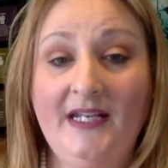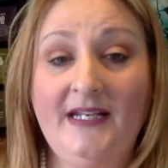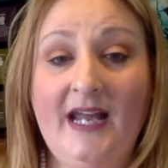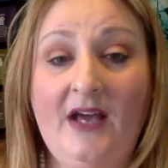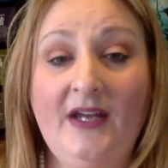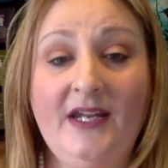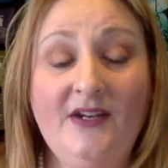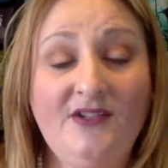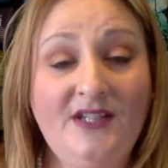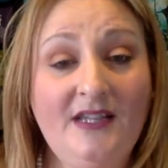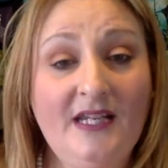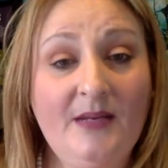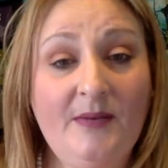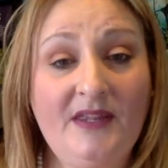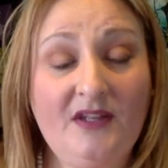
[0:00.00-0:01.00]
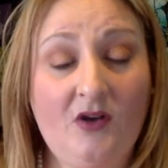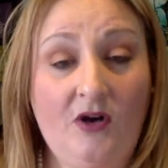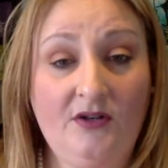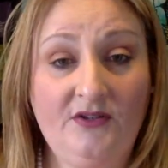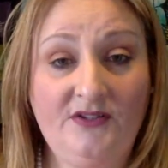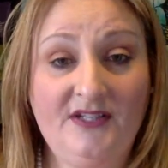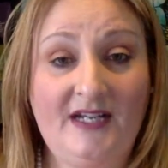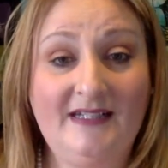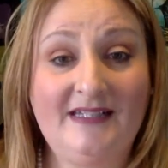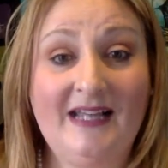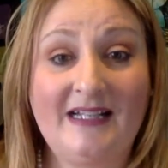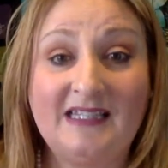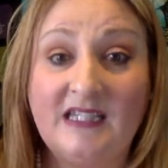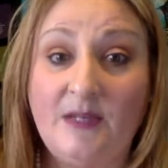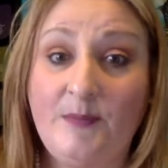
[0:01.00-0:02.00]
Now, here's the thing about the cardinal signs.
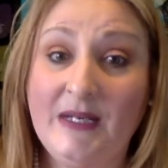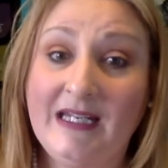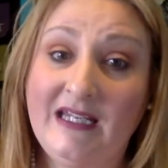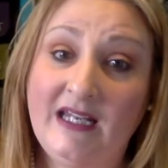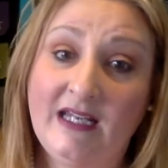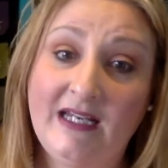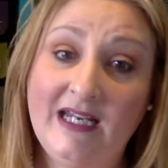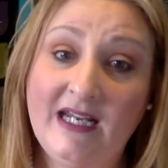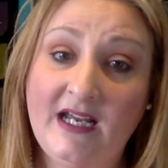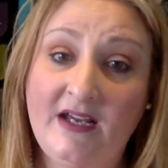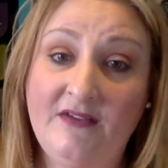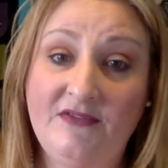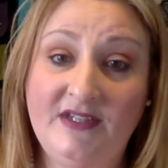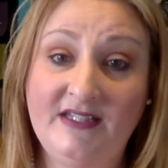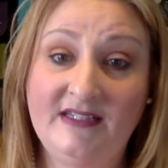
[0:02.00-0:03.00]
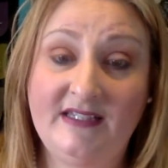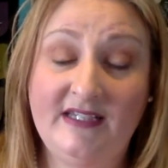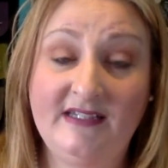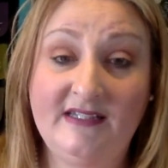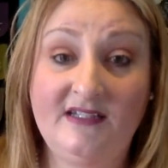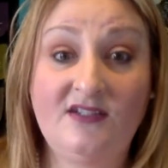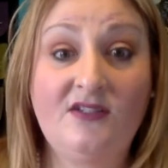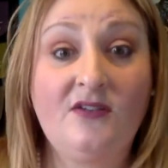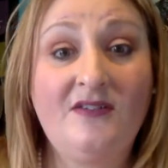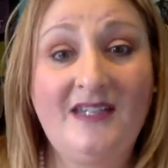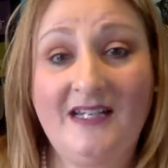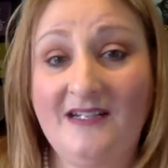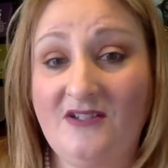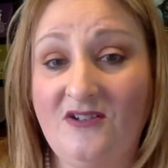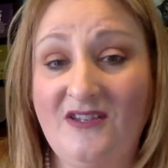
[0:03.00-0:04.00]
That's the beginning of the season. So
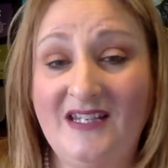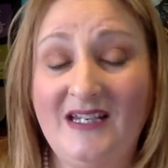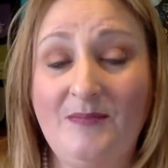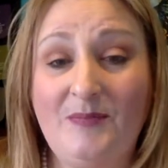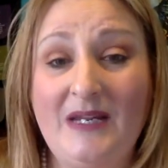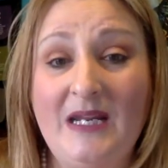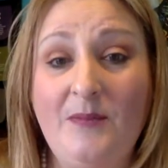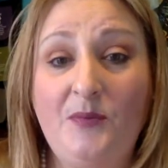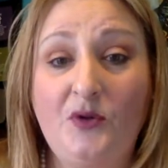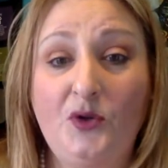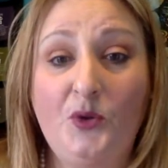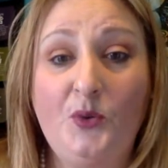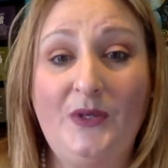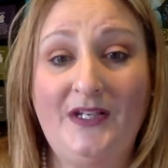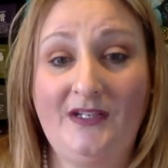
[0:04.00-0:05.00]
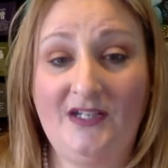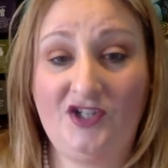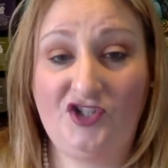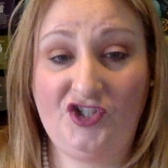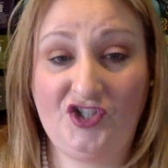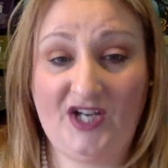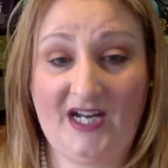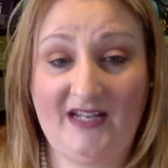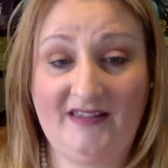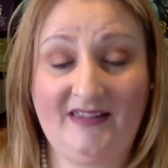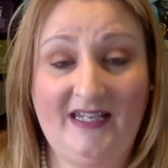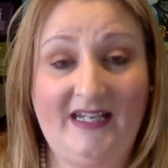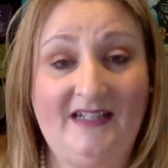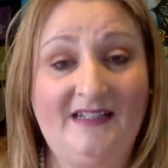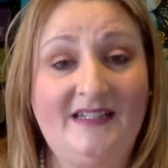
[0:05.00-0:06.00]
these are the people who initiate
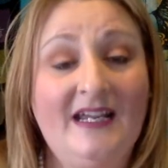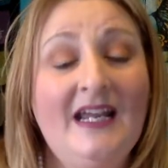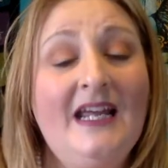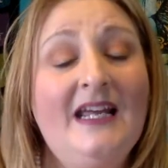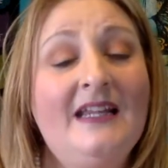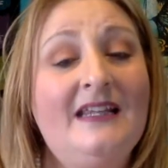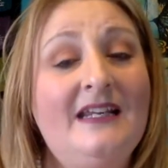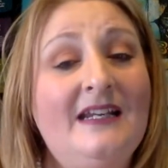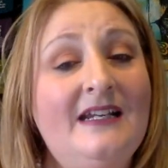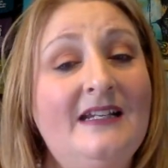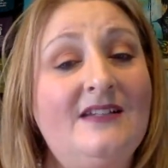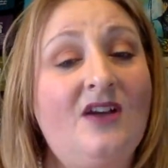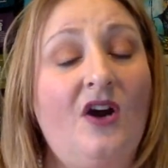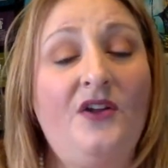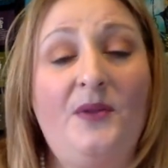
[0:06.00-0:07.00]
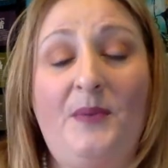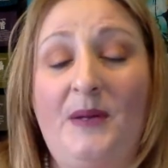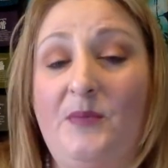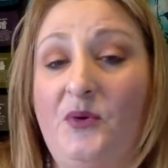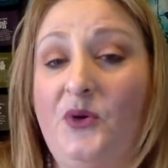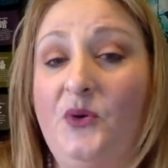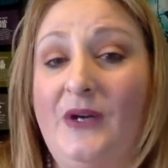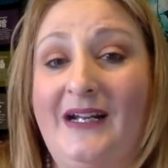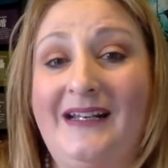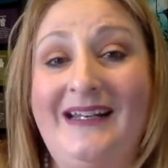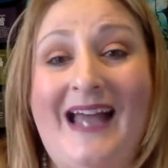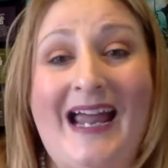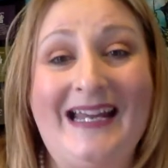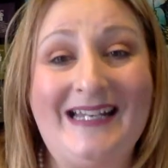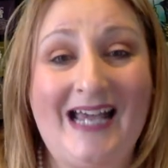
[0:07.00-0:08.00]
things. These are the people who
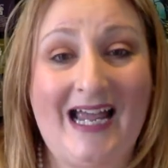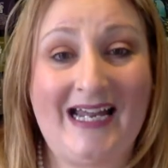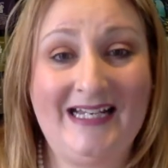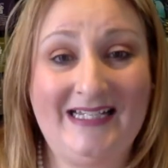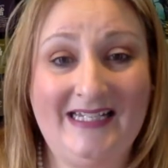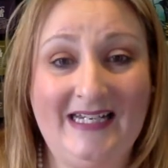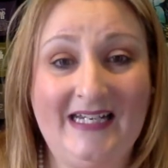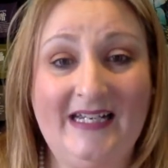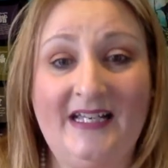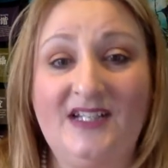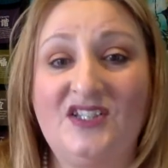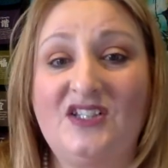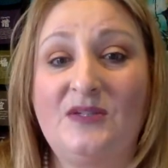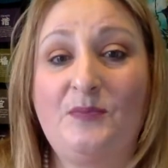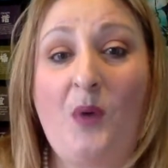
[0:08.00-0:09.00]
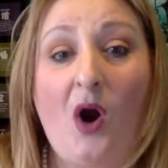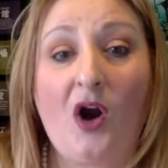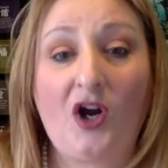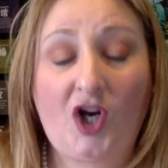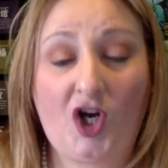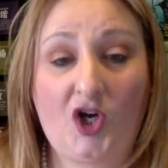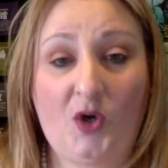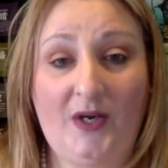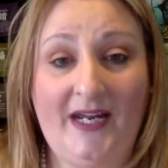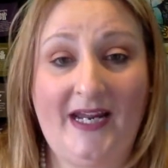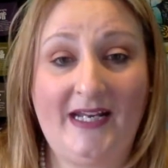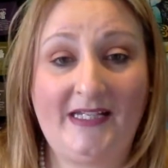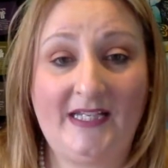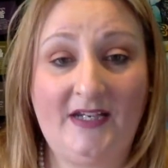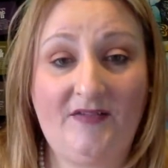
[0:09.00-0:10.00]
ignite ideas, spark
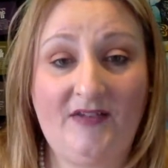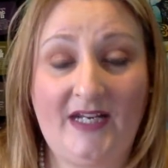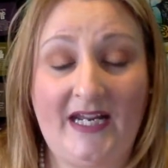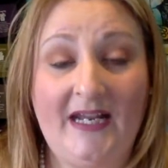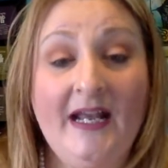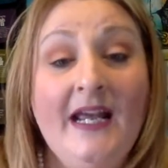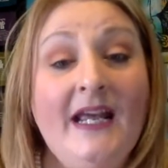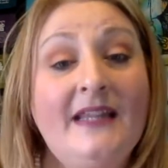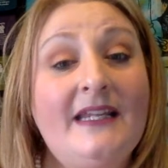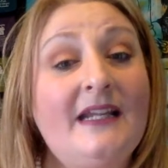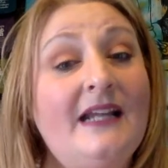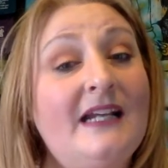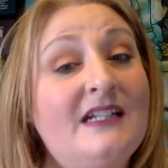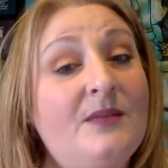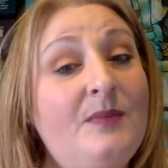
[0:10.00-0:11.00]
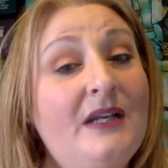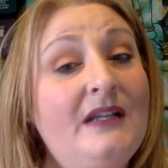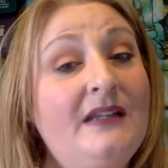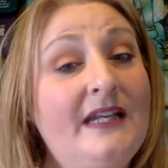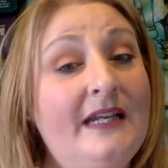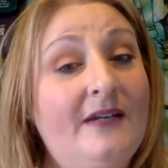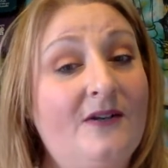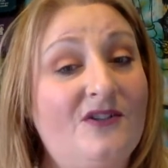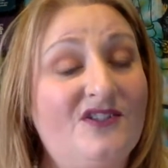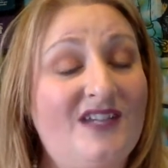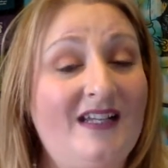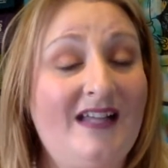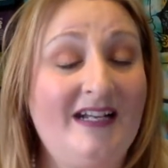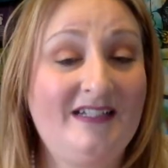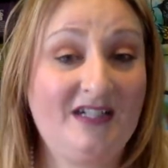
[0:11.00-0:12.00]
creativity. They like to be leaders.
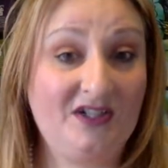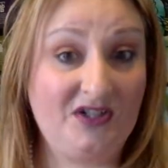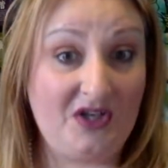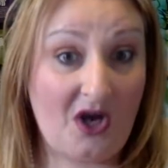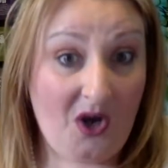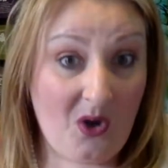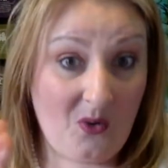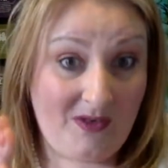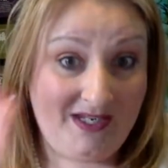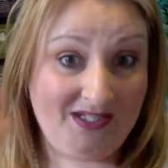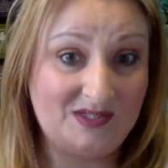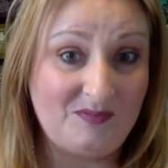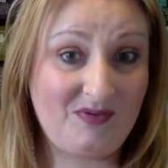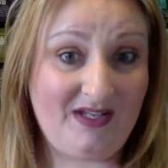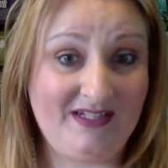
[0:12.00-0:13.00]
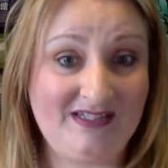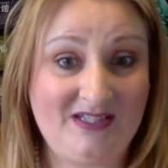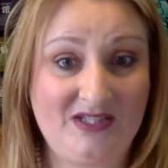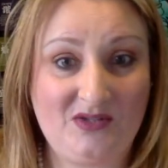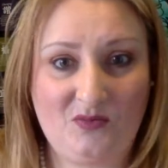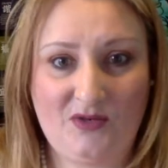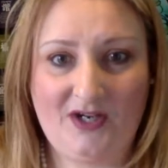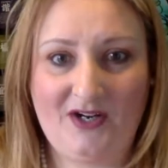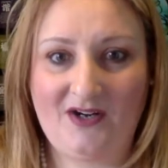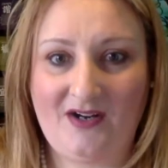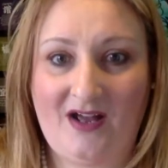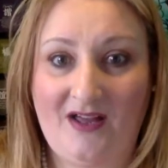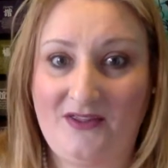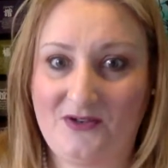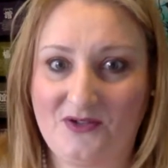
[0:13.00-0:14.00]
They like to go into places
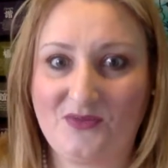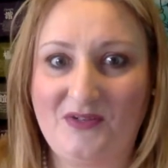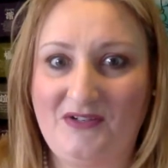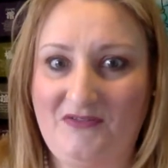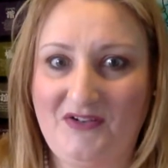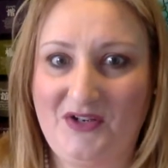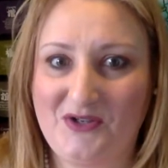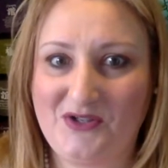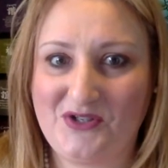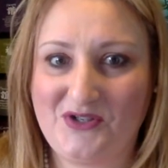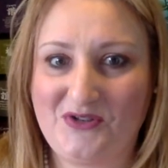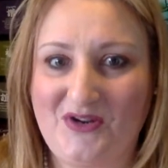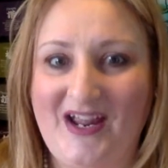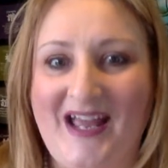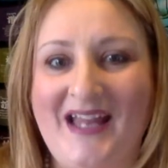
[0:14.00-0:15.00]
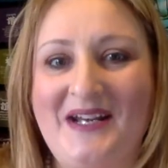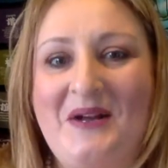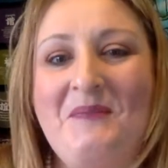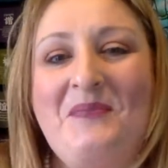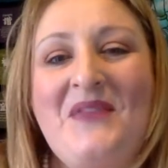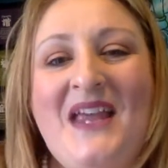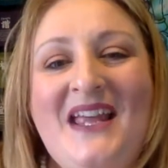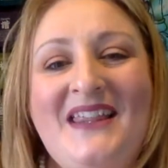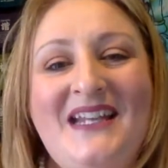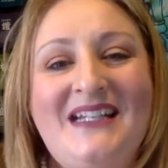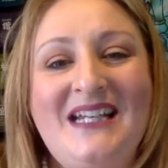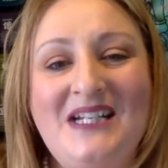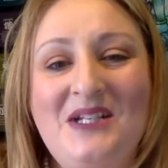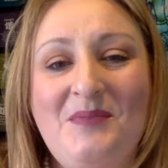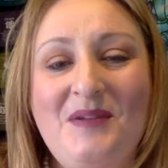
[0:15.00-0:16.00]
where others would fear to tread. They
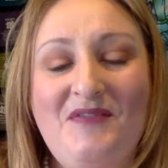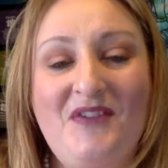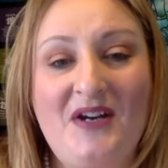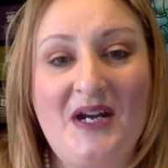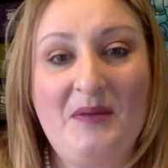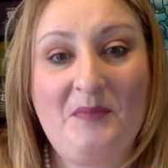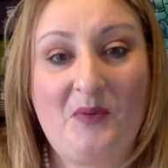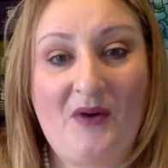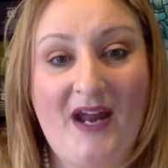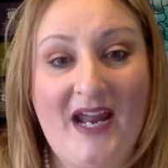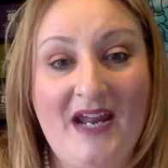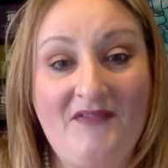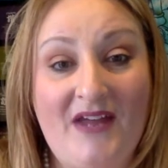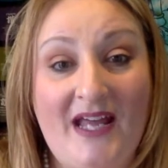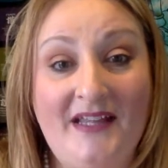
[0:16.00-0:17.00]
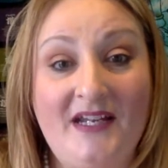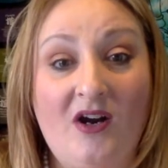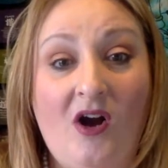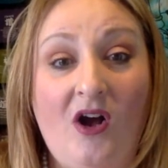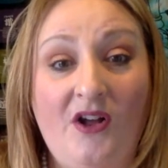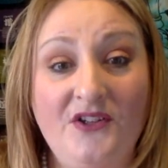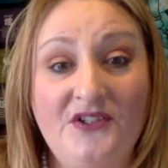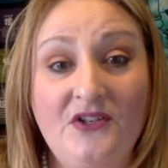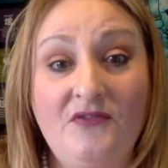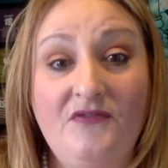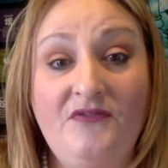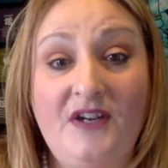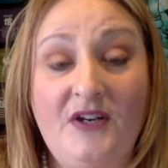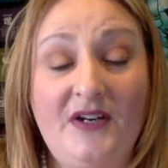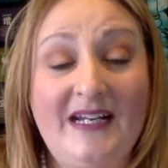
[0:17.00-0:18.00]
tend to be very brave, and they're also
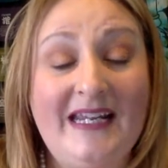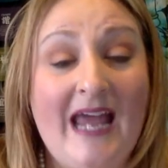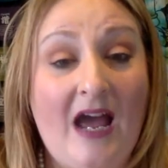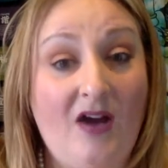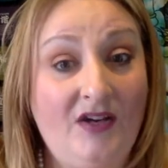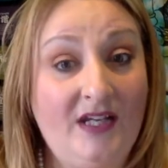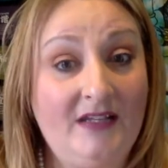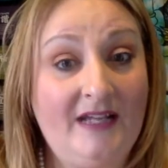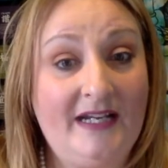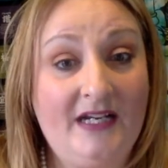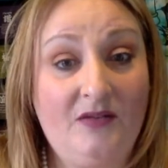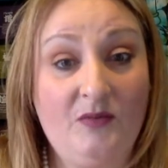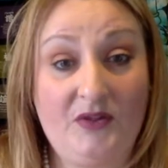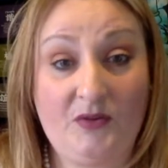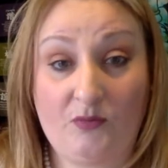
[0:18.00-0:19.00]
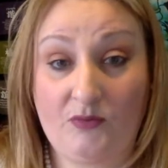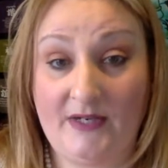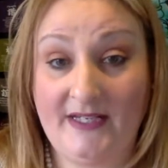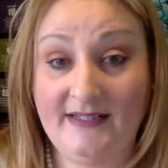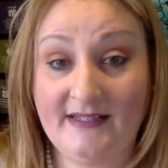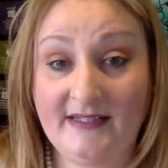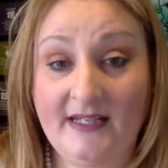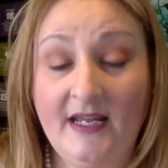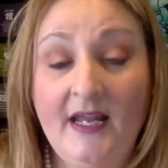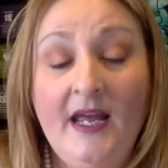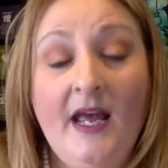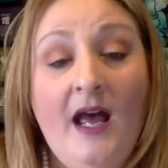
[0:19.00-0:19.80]
very calculated with risk.